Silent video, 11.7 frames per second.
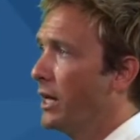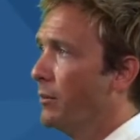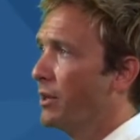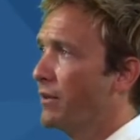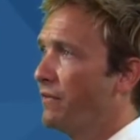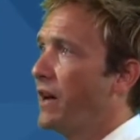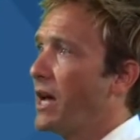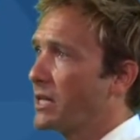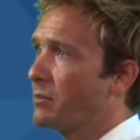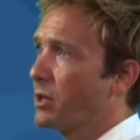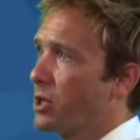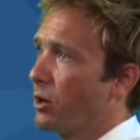but the vast
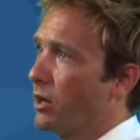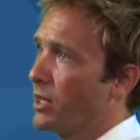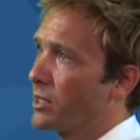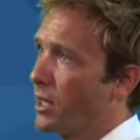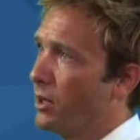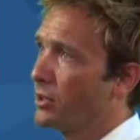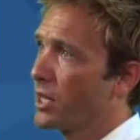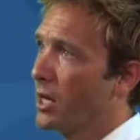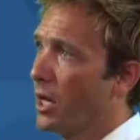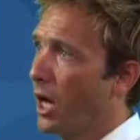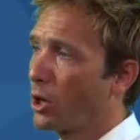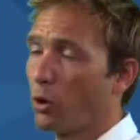majority of cells
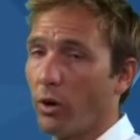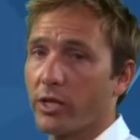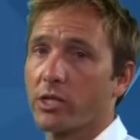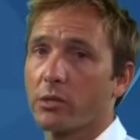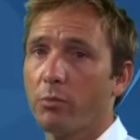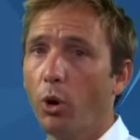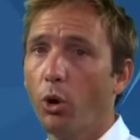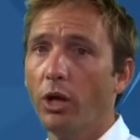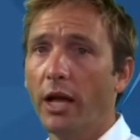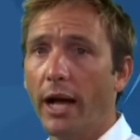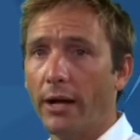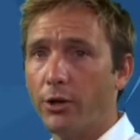are quite small, and you're